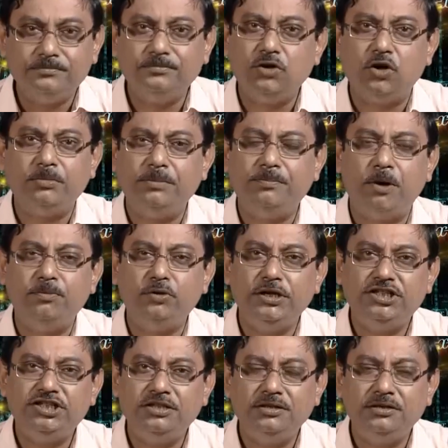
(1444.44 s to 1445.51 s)
normal
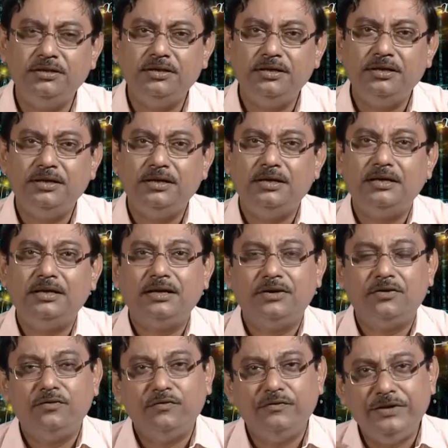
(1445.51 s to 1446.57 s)
population.
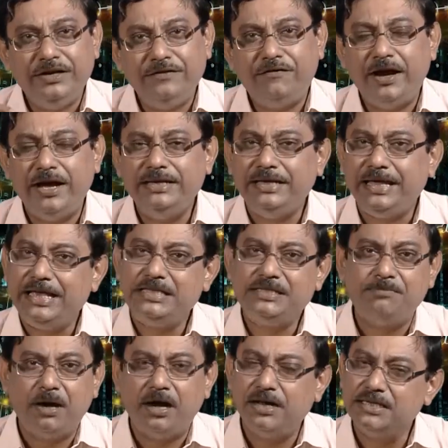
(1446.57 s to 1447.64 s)
We defined x
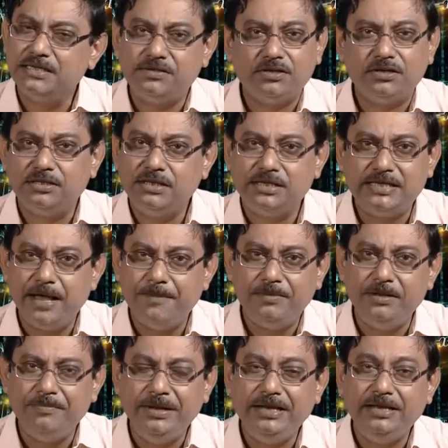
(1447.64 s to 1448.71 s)
bar as the
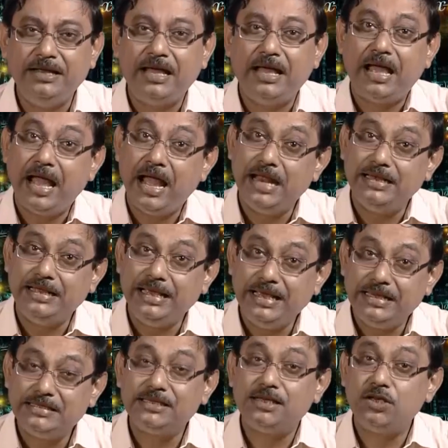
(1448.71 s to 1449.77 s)
sample mean and
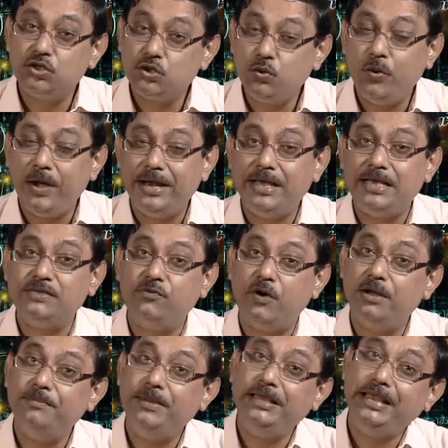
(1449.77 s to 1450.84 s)
s square as
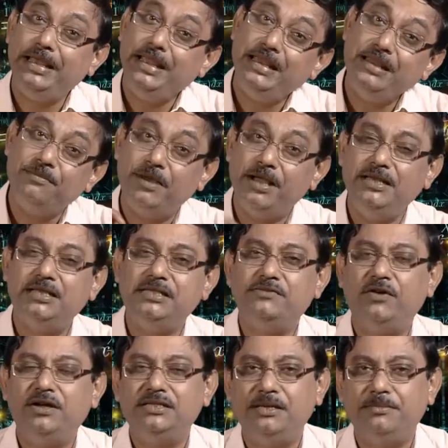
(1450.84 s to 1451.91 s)
1 by n minus
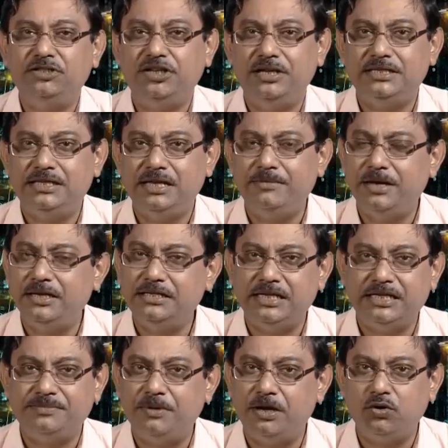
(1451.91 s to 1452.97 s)
1 summation xi minus
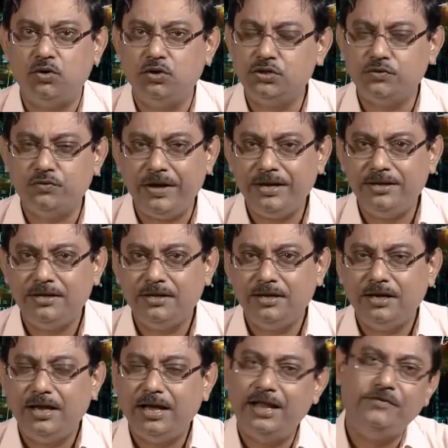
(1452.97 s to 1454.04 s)
x bar whole square,
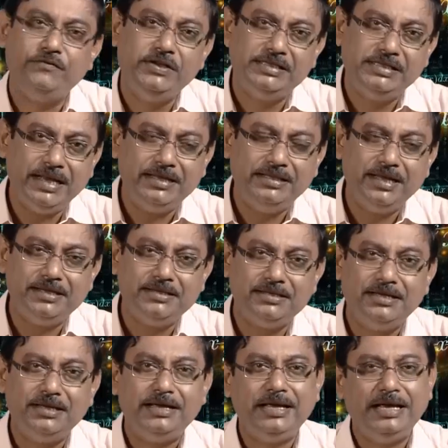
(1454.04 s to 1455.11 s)
and we said that
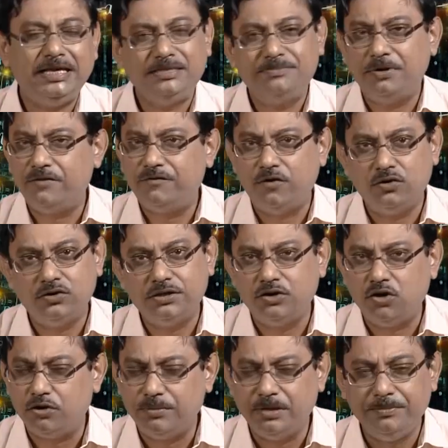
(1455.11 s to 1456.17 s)
x bar follows a
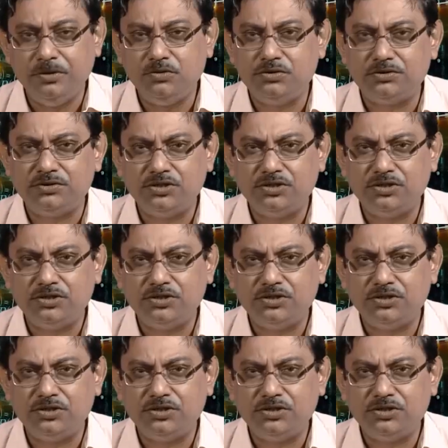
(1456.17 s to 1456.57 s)
normal mu